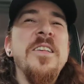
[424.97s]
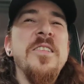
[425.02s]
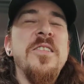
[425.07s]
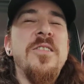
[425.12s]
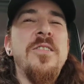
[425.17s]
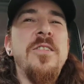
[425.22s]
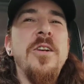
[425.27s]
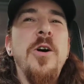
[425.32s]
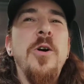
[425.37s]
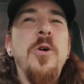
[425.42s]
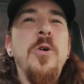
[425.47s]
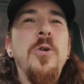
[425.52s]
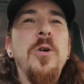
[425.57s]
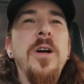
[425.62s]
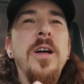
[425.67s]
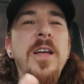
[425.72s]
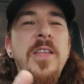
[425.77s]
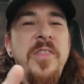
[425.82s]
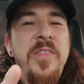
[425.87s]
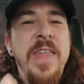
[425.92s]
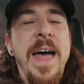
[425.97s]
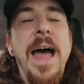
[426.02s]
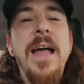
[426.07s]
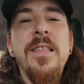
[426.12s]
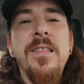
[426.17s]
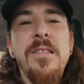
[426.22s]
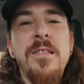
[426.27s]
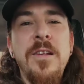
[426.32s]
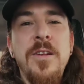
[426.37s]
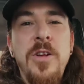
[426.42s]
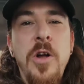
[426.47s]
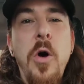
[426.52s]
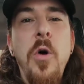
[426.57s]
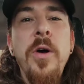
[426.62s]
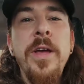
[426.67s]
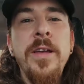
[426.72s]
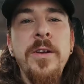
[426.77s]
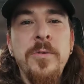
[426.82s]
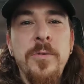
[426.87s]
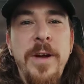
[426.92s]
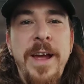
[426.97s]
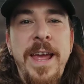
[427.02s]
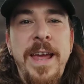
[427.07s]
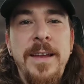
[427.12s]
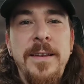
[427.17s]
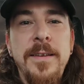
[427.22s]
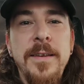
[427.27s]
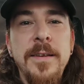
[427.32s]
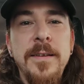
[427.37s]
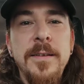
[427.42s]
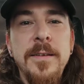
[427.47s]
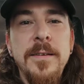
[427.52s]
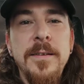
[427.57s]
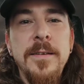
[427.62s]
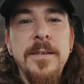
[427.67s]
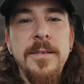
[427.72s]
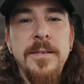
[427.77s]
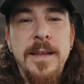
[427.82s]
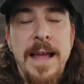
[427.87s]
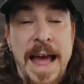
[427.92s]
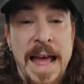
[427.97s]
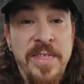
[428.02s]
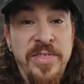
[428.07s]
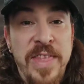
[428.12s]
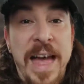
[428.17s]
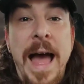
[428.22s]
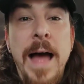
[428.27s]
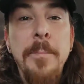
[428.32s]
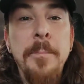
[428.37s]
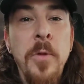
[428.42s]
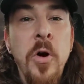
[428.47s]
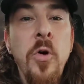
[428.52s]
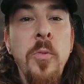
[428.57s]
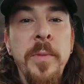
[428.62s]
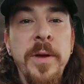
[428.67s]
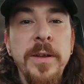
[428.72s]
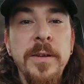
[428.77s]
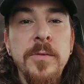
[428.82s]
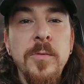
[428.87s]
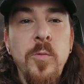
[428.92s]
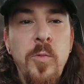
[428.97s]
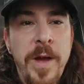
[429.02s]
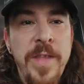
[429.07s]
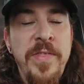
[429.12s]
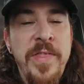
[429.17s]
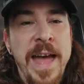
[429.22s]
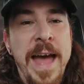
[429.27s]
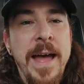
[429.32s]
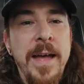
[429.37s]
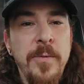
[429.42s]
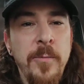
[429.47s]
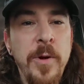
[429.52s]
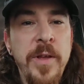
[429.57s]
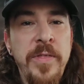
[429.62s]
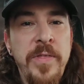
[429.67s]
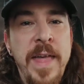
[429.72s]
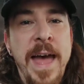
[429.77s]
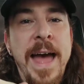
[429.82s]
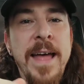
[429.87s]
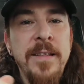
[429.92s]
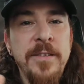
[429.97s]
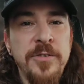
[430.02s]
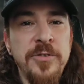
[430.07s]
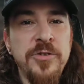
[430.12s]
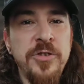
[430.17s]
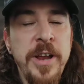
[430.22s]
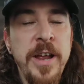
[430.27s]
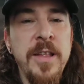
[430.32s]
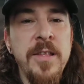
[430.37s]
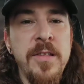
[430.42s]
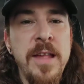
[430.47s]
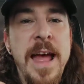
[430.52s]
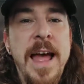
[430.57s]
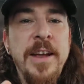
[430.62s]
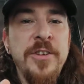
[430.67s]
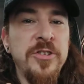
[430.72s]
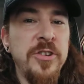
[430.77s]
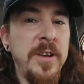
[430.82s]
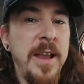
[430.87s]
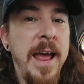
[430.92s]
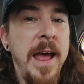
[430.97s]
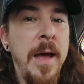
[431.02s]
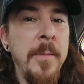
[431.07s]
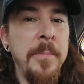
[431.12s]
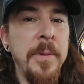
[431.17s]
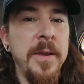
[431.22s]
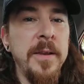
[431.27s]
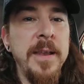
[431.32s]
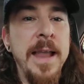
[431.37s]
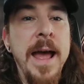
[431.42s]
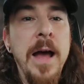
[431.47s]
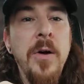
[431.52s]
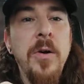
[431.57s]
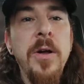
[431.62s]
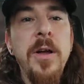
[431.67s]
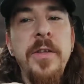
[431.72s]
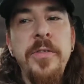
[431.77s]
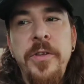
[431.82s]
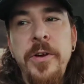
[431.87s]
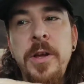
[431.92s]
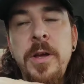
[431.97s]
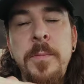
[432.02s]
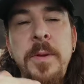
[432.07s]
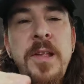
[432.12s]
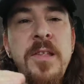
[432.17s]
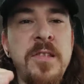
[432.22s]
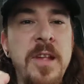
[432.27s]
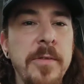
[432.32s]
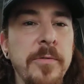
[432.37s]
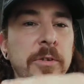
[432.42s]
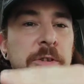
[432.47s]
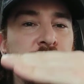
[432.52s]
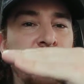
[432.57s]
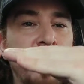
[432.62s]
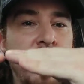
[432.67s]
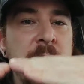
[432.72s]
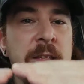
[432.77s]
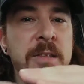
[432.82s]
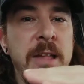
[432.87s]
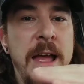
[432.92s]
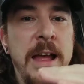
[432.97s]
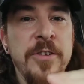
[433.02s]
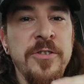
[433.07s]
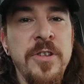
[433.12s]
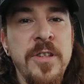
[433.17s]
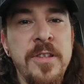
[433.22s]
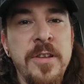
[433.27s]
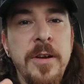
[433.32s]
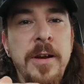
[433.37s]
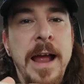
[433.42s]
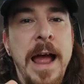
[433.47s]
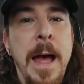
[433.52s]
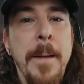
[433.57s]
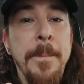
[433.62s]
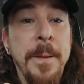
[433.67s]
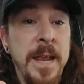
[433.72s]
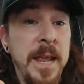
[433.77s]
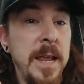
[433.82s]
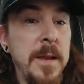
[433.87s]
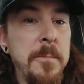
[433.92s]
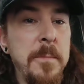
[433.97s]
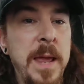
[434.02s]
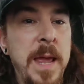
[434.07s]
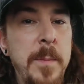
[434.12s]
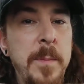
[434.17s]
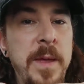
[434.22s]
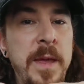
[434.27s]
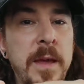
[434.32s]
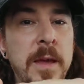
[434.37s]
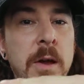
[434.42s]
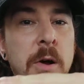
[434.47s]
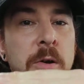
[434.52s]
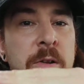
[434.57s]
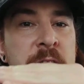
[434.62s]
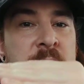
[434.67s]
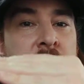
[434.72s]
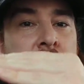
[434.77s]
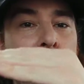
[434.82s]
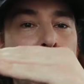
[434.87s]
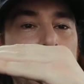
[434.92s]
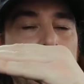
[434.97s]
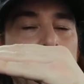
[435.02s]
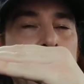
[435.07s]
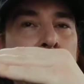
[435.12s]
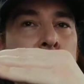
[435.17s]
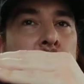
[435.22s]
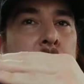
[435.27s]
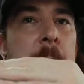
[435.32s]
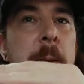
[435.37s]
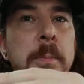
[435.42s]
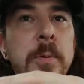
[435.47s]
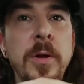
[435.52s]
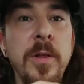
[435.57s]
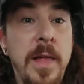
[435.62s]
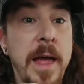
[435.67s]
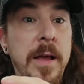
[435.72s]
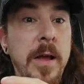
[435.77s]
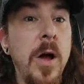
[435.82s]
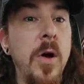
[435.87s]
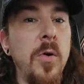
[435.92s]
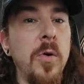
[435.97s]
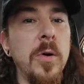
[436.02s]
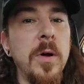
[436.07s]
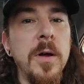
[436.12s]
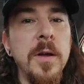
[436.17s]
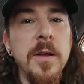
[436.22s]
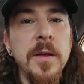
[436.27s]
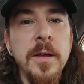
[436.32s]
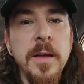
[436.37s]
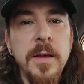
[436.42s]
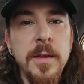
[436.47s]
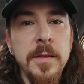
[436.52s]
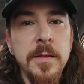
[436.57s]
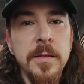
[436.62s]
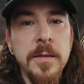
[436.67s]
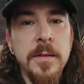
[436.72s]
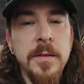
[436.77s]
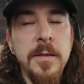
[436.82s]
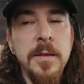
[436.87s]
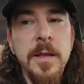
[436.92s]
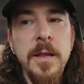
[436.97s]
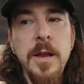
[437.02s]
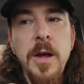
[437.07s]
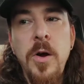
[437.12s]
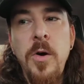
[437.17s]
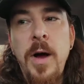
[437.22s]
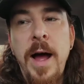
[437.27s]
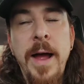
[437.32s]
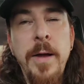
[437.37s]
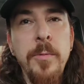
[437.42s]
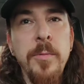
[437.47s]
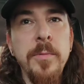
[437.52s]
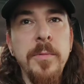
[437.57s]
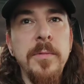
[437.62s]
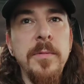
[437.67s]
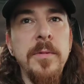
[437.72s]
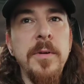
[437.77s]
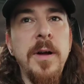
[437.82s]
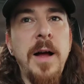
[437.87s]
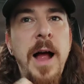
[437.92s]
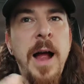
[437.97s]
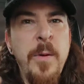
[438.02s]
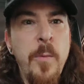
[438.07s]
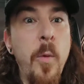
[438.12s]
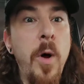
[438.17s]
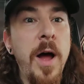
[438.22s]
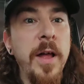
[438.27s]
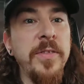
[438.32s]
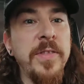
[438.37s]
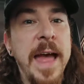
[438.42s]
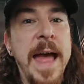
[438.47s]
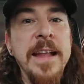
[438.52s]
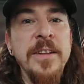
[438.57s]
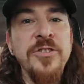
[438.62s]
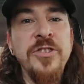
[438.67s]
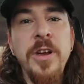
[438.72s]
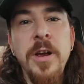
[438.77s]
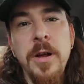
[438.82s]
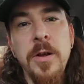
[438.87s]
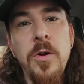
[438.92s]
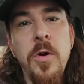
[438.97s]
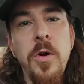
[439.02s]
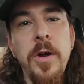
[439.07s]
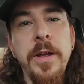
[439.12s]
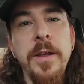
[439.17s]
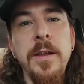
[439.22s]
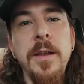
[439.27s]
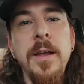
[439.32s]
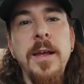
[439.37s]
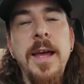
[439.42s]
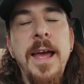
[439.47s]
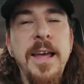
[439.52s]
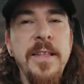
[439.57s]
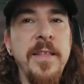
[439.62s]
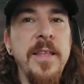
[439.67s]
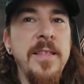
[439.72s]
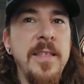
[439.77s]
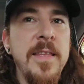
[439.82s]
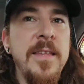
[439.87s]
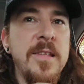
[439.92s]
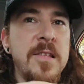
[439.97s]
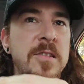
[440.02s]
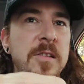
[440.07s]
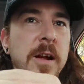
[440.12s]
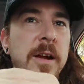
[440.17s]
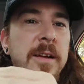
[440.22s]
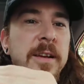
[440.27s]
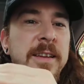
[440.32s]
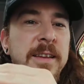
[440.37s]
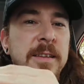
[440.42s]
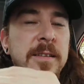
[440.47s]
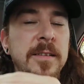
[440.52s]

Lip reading: So that's the going rate at that moment when that transaction happened. Now there could be several transactions that are happening, and maybe it goes up. Maybe people are like, oh, you know, I want that Jericoin, and then they start